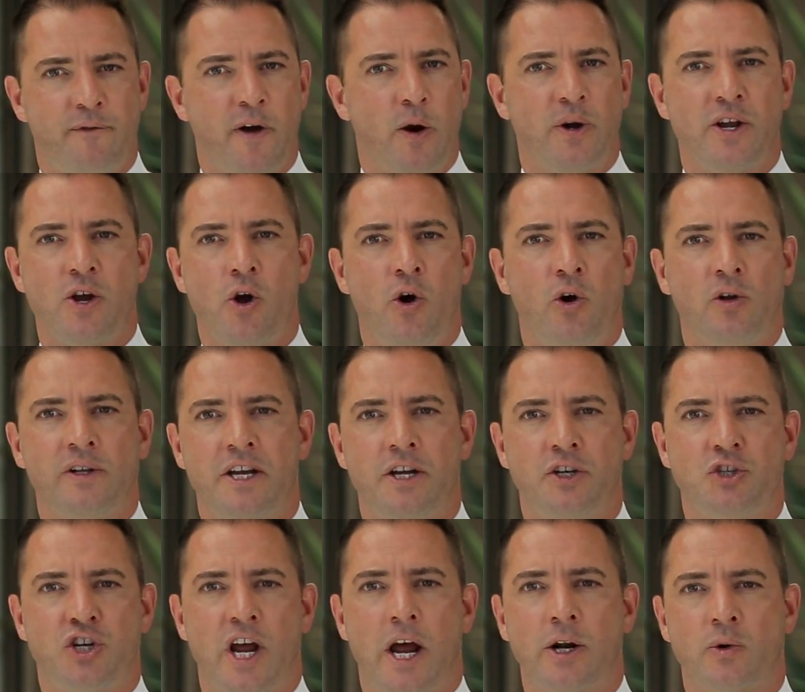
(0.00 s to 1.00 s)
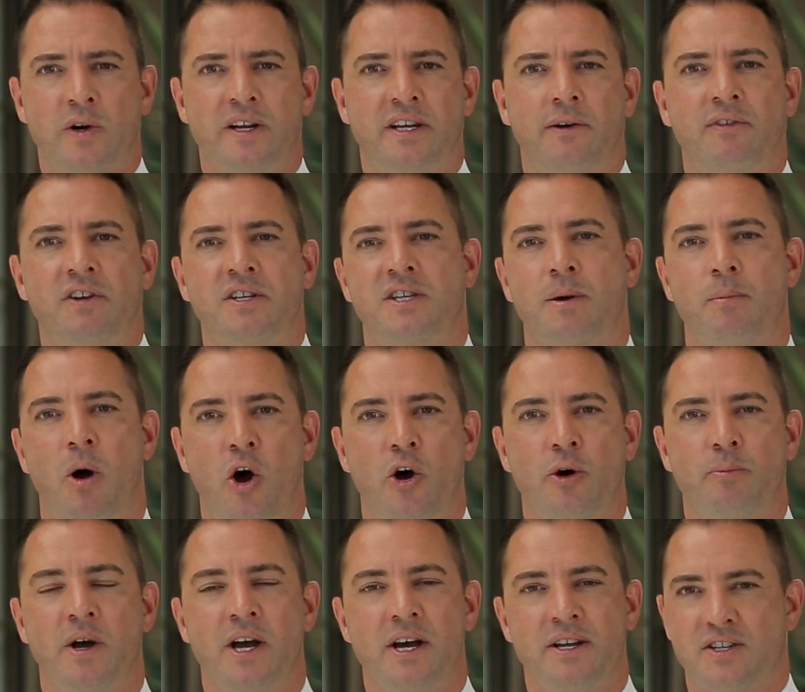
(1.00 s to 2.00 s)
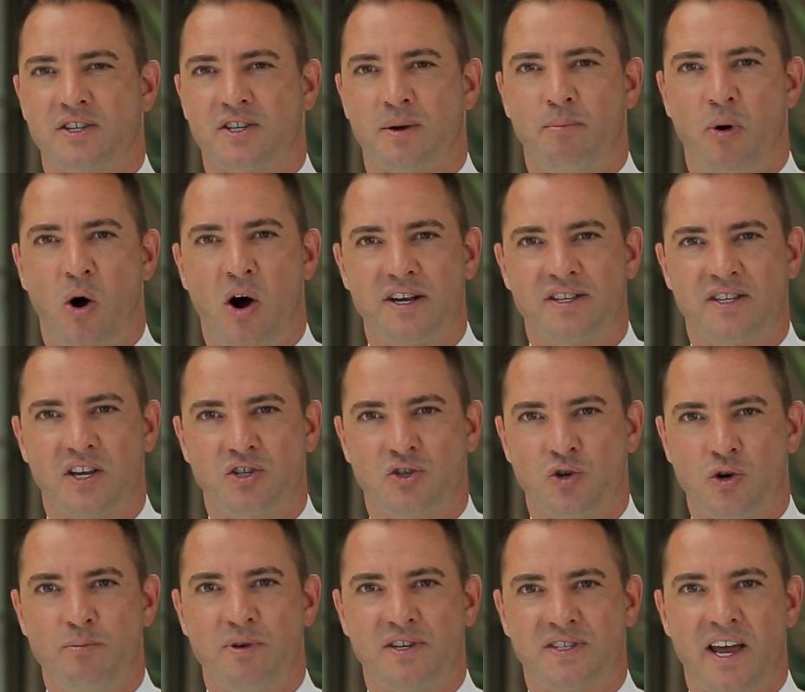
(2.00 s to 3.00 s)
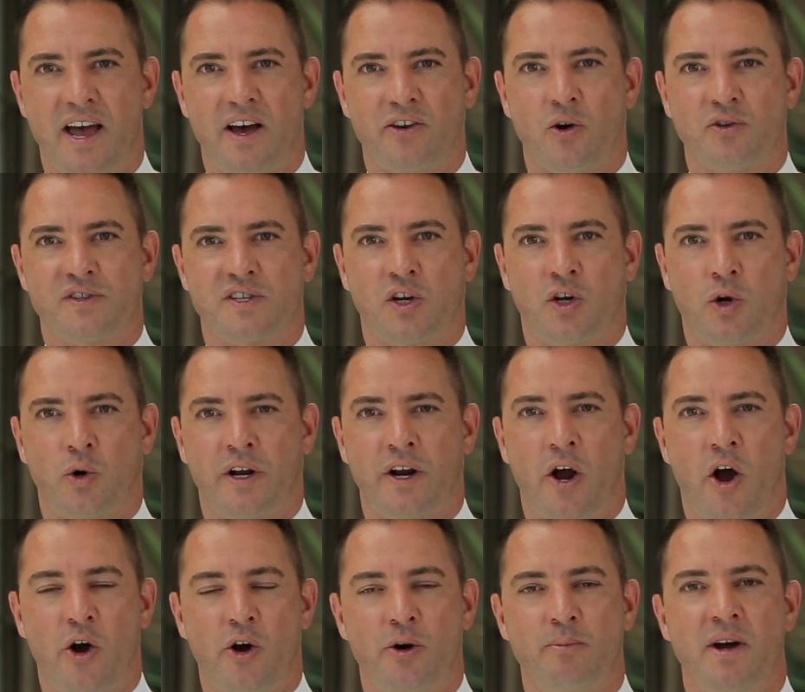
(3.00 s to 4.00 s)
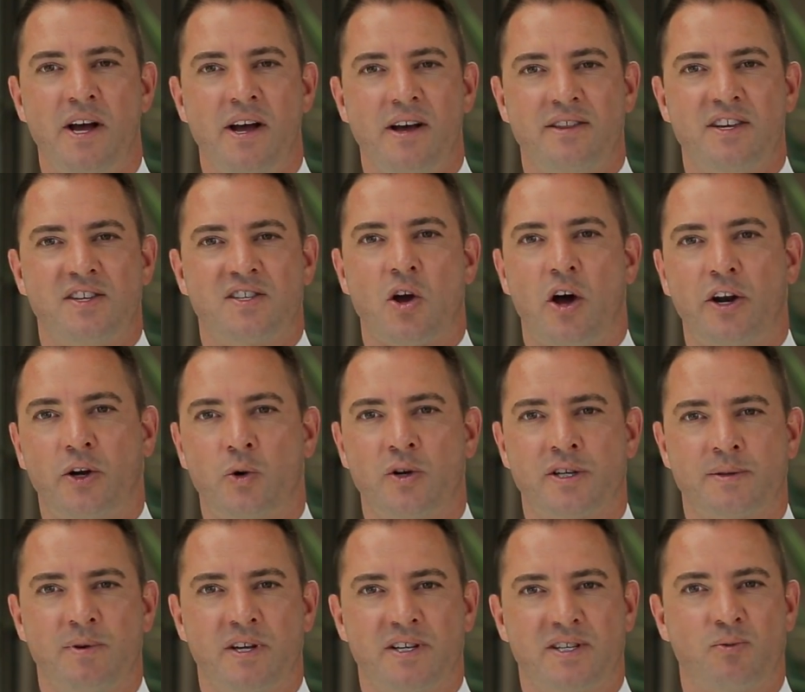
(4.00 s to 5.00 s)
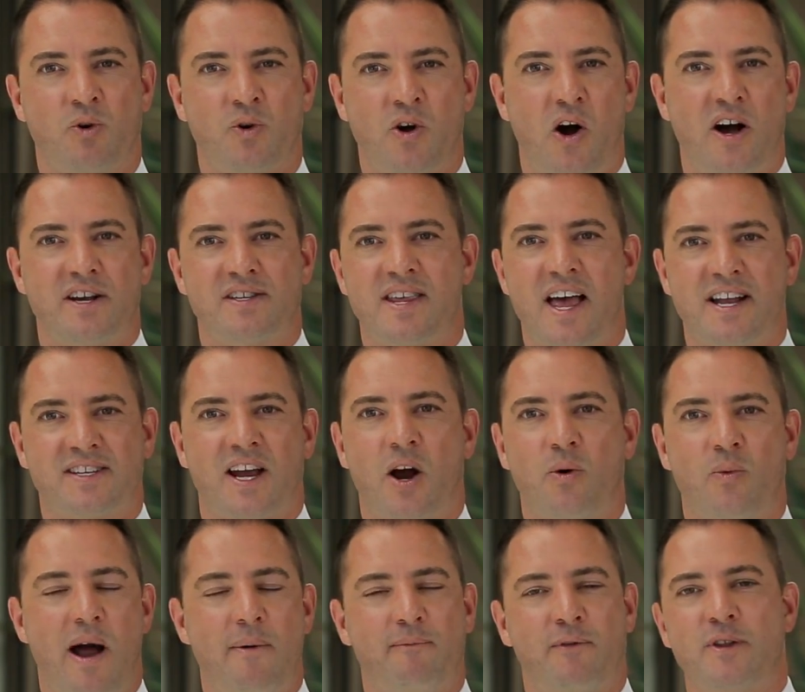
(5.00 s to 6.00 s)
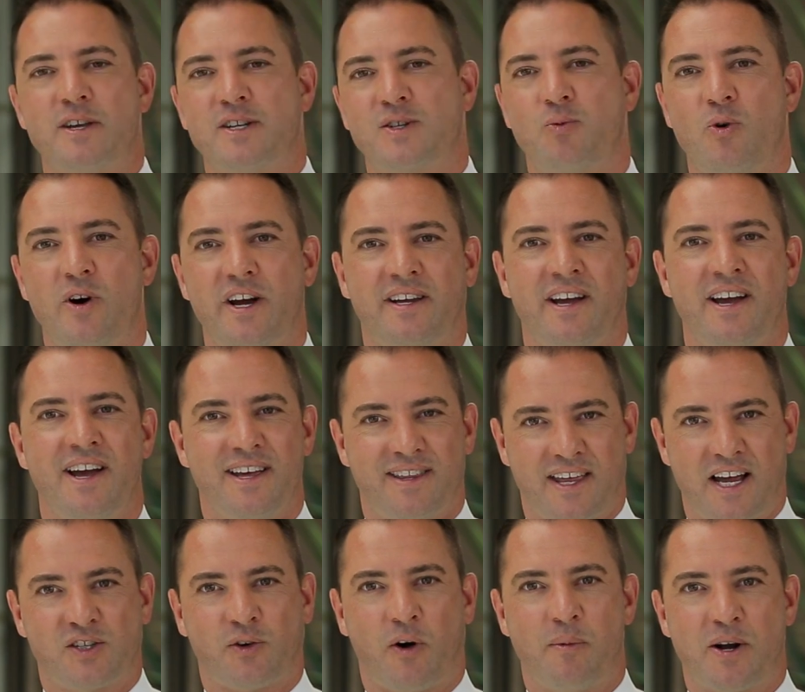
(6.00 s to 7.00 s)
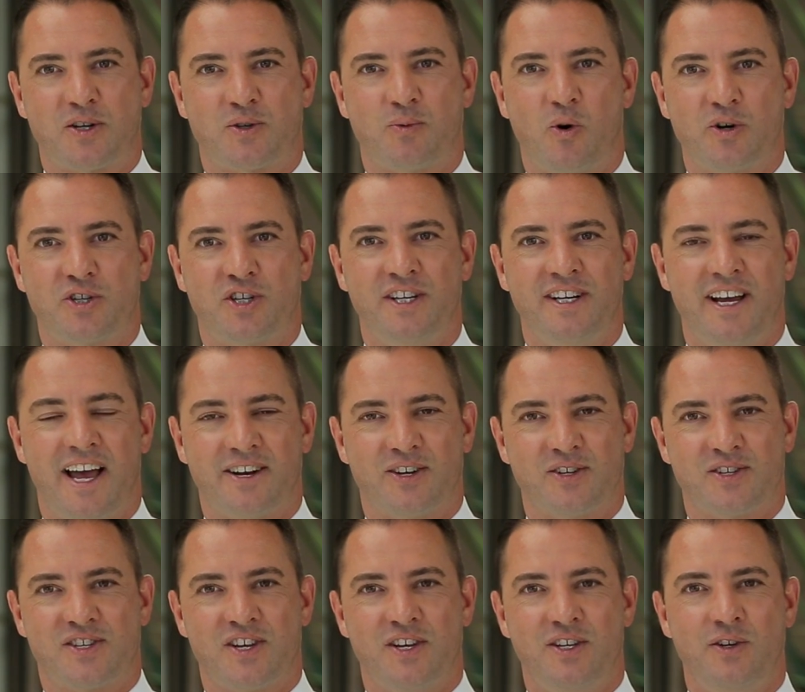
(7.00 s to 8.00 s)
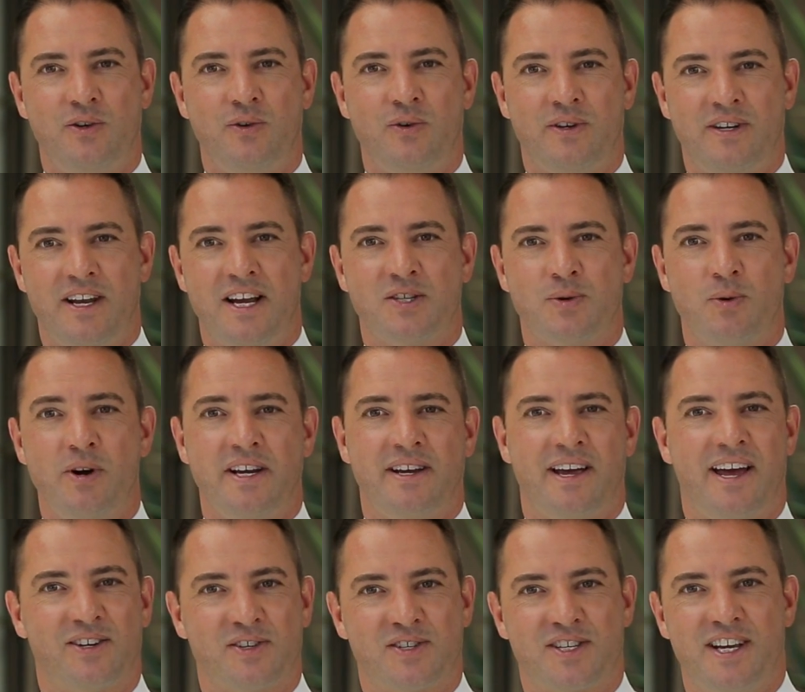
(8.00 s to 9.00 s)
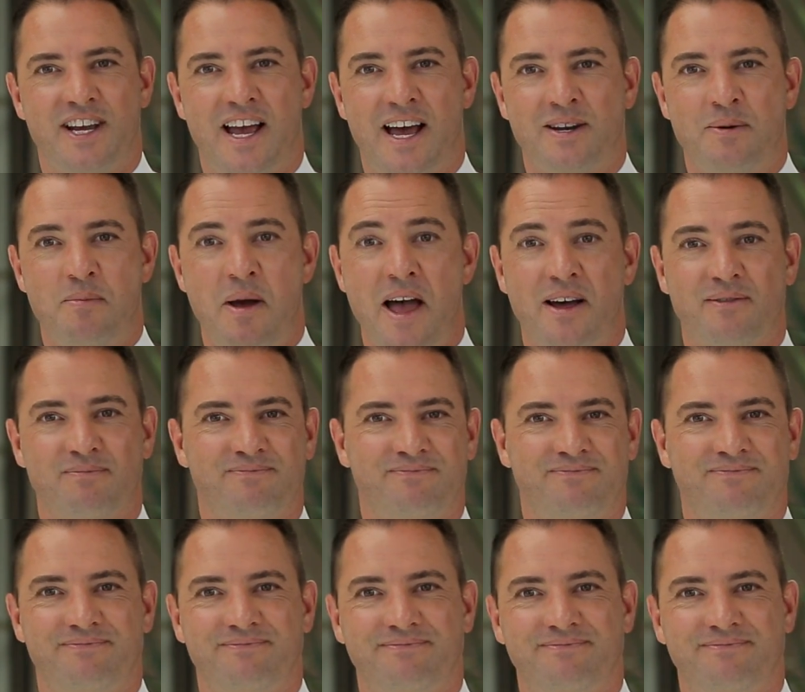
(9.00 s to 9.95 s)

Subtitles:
very early in January, giving some hope to some buyers that do miss out on securing a home this side of Christmas. Well guys, that's our wrap for this week. Thanks very much for watching, and I'll see you next week, and I'll see you out and about.